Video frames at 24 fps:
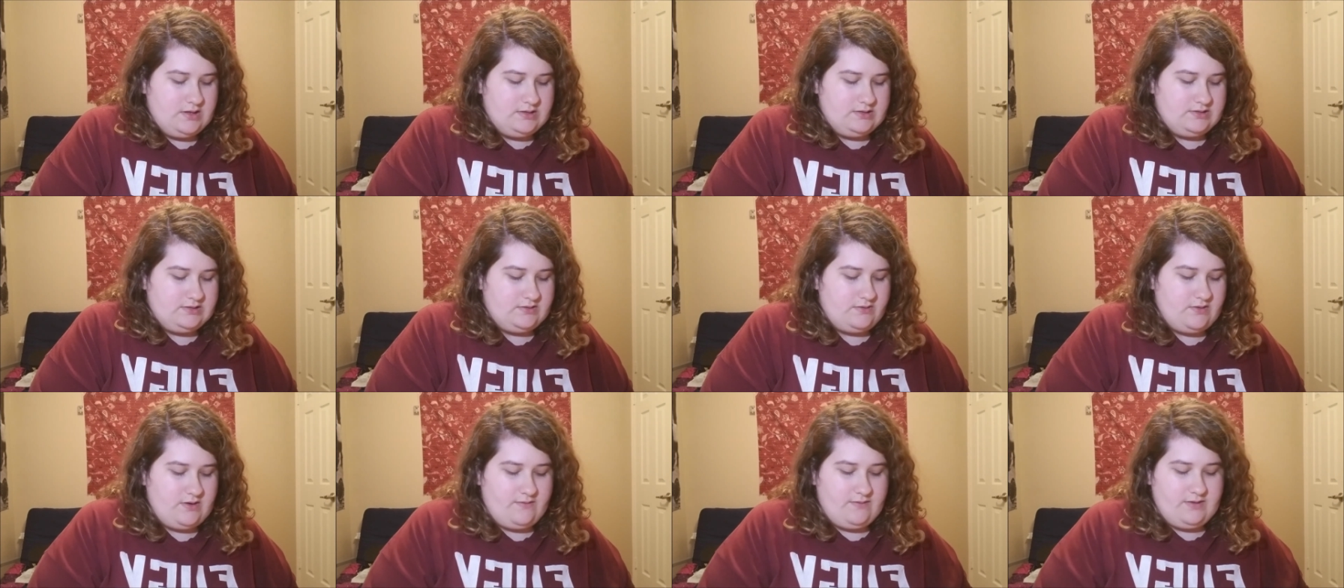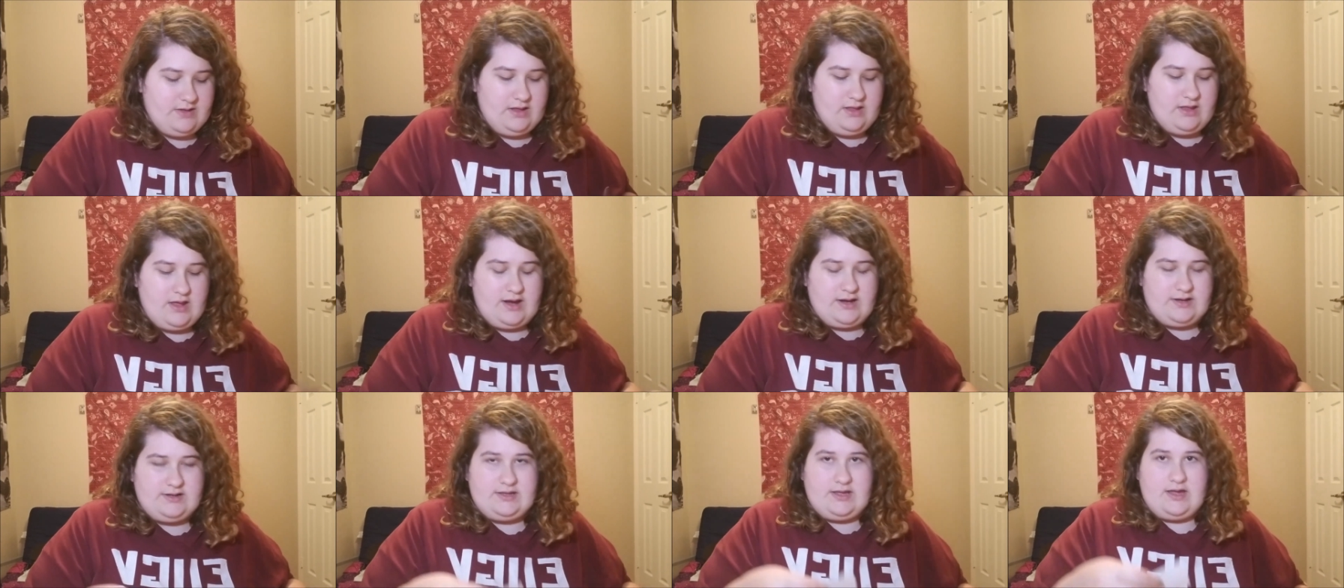So I really
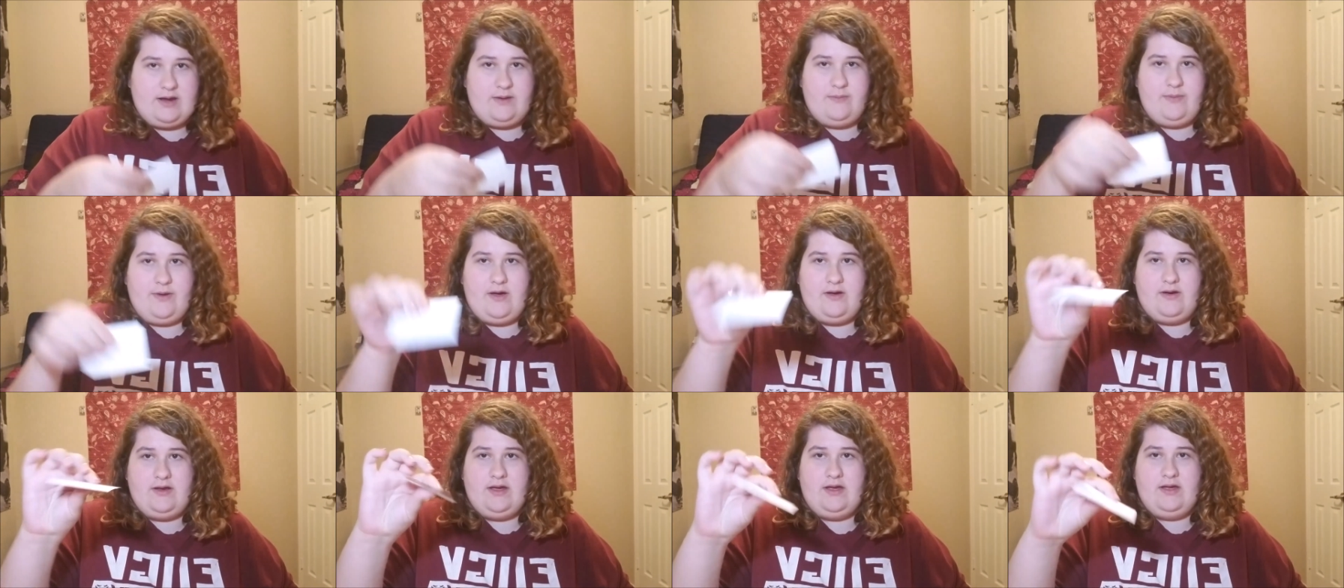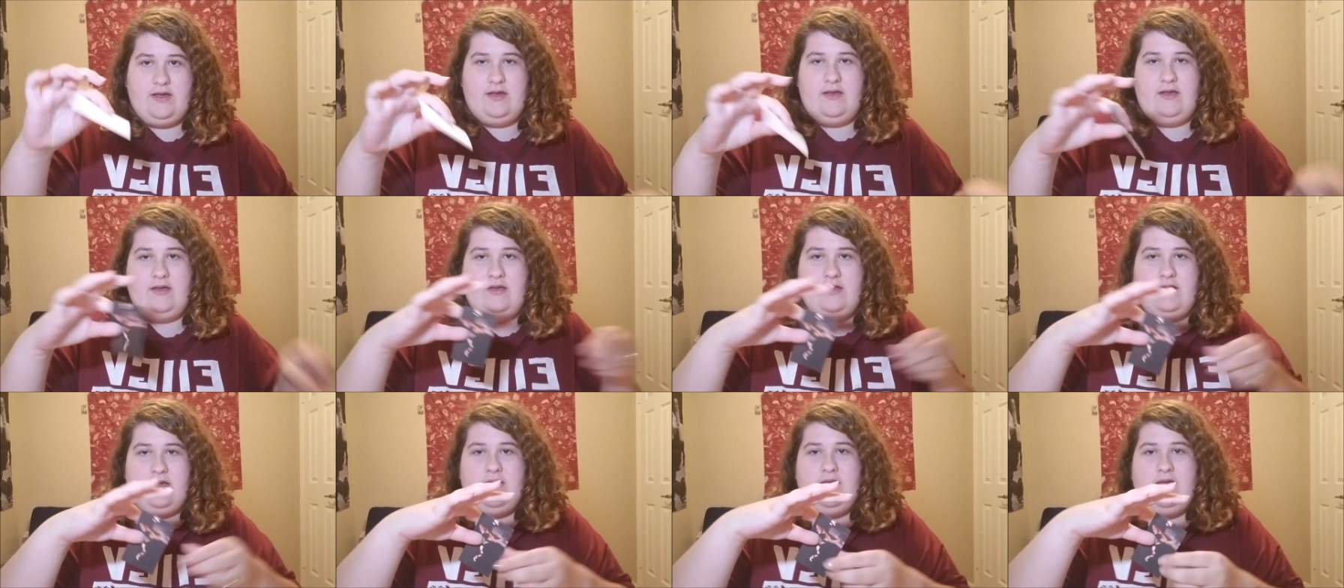liked that about it.
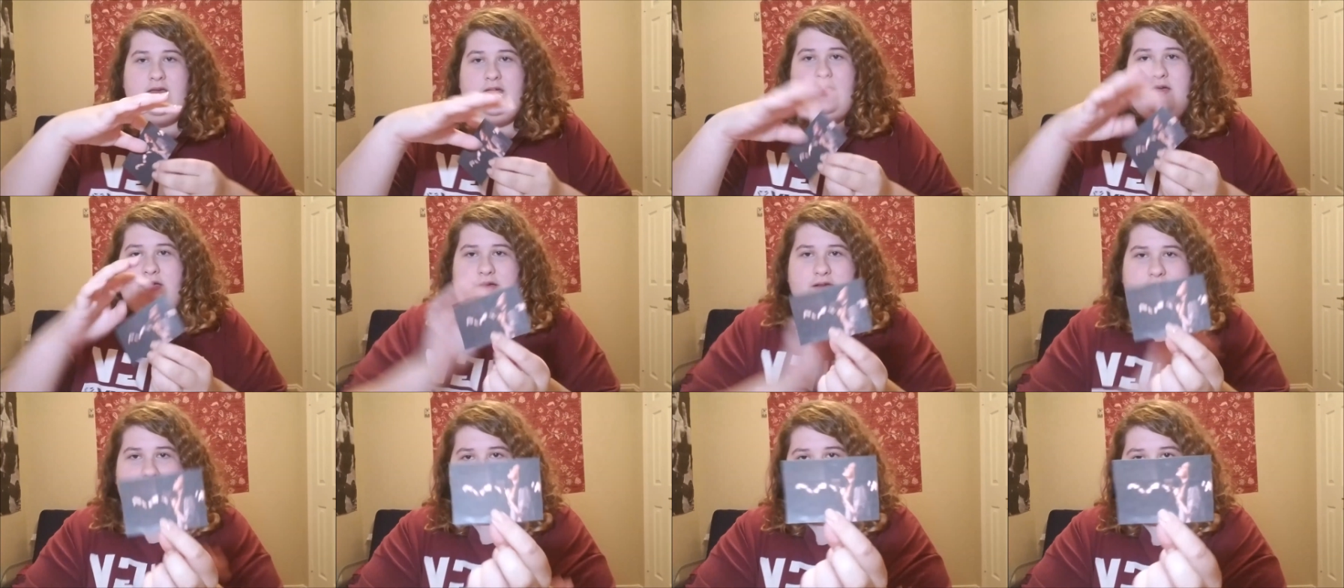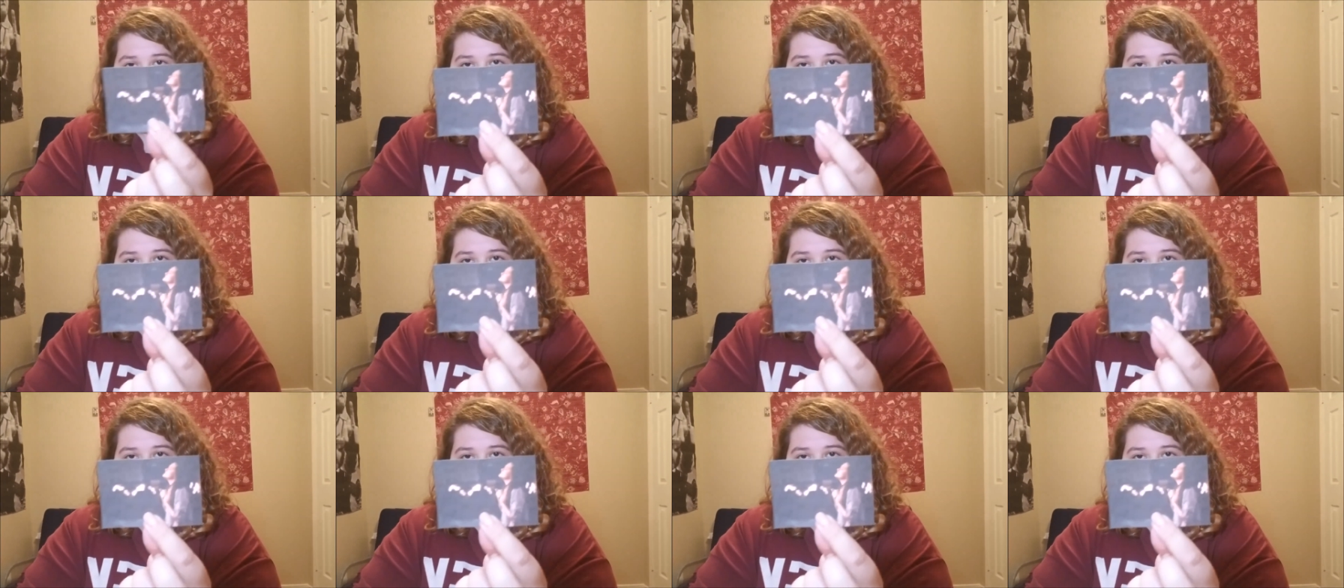Cut off